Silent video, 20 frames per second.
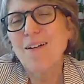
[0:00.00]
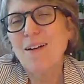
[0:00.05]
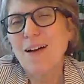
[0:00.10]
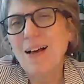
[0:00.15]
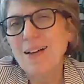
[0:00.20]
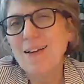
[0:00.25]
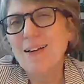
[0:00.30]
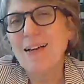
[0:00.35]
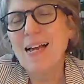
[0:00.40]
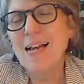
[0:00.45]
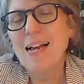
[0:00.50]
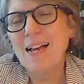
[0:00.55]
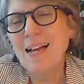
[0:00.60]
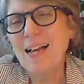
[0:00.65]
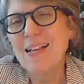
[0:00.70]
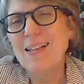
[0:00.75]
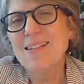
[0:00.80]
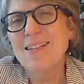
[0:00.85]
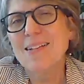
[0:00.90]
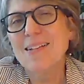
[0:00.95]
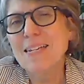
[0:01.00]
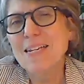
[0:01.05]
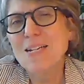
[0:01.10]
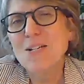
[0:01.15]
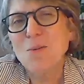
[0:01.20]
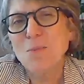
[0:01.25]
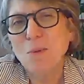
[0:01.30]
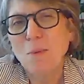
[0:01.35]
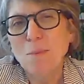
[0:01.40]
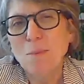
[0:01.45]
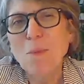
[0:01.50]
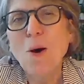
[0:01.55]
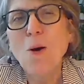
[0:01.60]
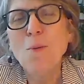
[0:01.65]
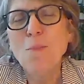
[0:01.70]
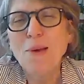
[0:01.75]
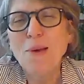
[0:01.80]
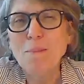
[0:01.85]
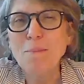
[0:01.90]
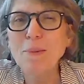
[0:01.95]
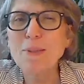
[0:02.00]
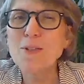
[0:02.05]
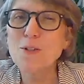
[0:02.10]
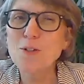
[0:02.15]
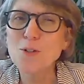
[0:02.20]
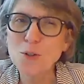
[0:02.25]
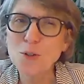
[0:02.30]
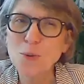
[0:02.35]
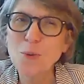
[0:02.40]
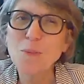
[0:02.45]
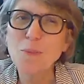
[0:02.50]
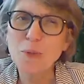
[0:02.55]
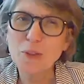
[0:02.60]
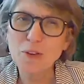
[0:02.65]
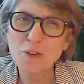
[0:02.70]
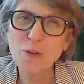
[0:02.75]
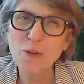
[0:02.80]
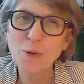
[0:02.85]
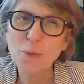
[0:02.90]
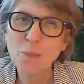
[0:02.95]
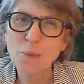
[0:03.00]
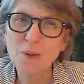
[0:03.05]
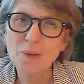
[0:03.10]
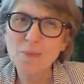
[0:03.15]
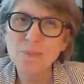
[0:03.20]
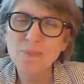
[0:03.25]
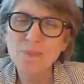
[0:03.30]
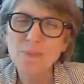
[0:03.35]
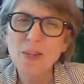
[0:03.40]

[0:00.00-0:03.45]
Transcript: as a teachable moment, but to do it with humor.